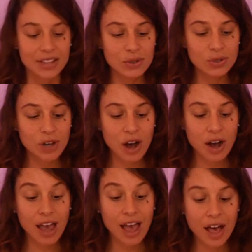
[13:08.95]
to
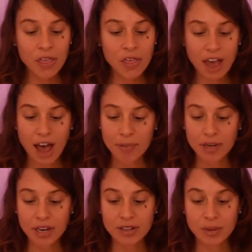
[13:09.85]
talk health,
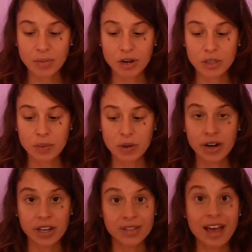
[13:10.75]
happiness, and
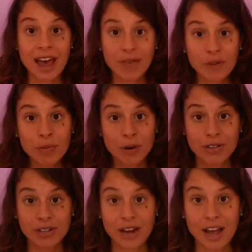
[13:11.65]
prosperity to every
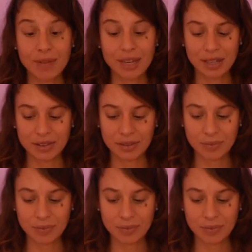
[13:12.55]
person I meet,